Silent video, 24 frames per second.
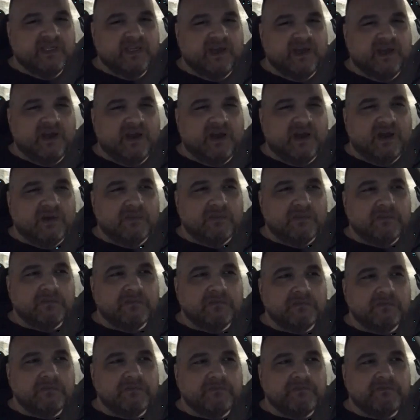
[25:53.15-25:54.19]
Um,
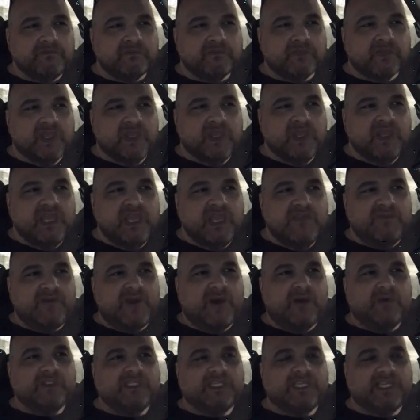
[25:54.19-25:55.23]
if I
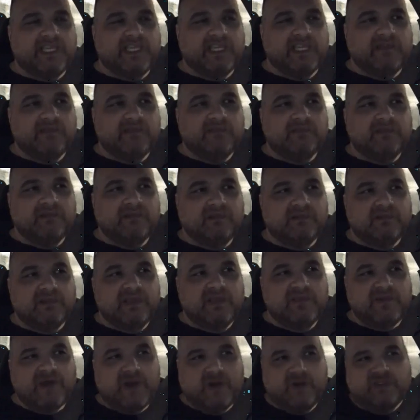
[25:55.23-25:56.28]
was a kid,
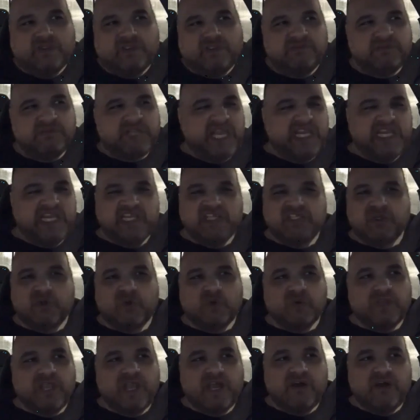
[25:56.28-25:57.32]
if I was 10 years
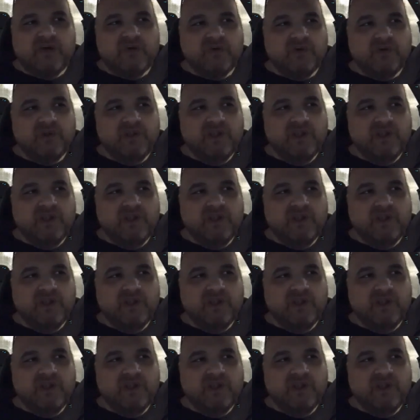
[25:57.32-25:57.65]
old now,